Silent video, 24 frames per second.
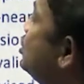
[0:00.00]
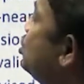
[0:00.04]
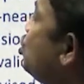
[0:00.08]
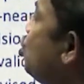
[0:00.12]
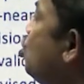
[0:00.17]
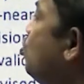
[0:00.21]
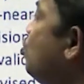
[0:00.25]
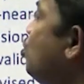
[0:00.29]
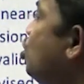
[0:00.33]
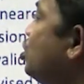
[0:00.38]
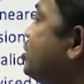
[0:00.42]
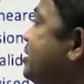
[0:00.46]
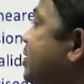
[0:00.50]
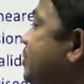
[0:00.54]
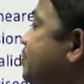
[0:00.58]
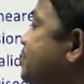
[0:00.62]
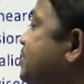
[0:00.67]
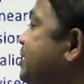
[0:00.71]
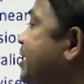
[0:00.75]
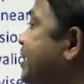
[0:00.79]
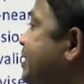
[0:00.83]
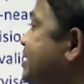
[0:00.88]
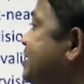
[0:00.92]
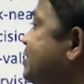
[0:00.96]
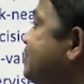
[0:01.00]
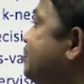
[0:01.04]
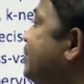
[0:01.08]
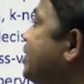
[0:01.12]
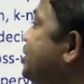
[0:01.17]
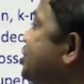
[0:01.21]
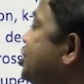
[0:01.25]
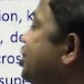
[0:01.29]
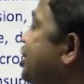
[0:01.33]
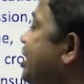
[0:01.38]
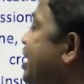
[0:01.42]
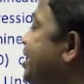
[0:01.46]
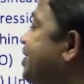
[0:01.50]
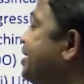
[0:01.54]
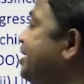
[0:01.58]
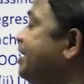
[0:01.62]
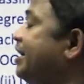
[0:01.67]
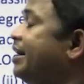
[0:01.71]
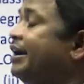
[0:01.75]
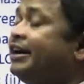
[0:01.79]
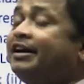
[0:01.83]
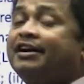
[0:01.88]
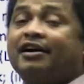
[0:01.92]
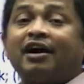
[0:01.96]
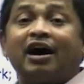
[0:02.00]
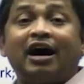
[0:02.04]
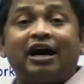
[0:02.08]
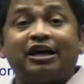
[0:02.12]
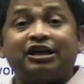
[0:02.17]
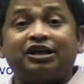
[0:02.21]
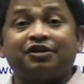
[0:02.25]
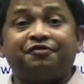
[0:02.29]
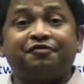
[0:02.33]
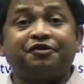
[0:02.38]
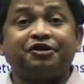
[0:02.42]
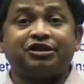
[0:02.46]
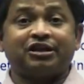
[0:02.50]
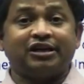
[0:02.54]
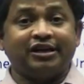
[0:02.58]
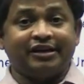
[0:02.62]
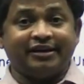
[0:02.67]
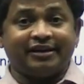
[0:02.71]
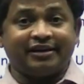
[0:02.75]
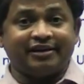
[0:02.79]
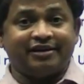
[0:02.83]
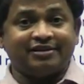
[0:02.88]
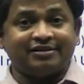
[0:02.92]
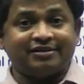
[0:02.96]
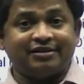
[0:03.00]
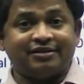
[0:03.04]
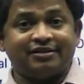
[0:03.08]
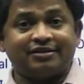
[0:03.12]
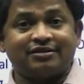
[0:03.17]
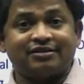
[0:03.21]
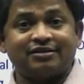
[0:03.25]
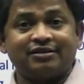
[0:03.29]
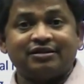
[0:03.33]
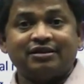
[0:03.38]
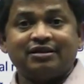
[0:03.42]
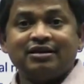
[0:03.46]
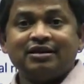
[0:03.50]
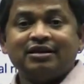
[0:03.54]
2 more subjects, machine learning and artificial intelligence.